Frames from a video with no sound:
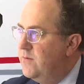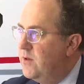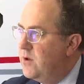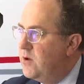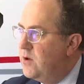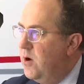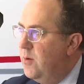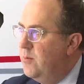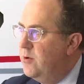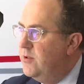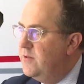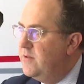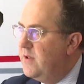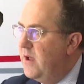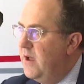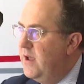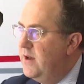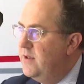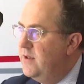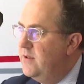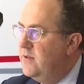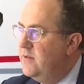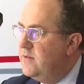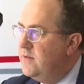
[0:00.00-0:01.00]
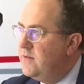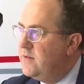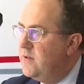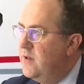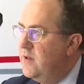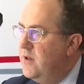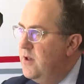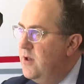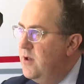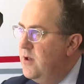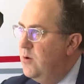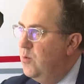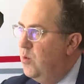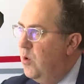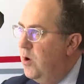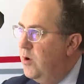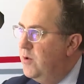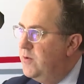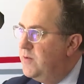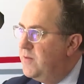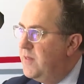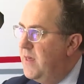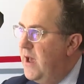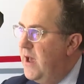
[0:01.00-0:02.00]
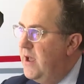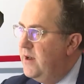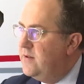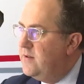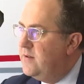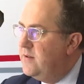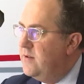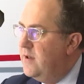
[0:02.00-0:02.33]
the commentators was that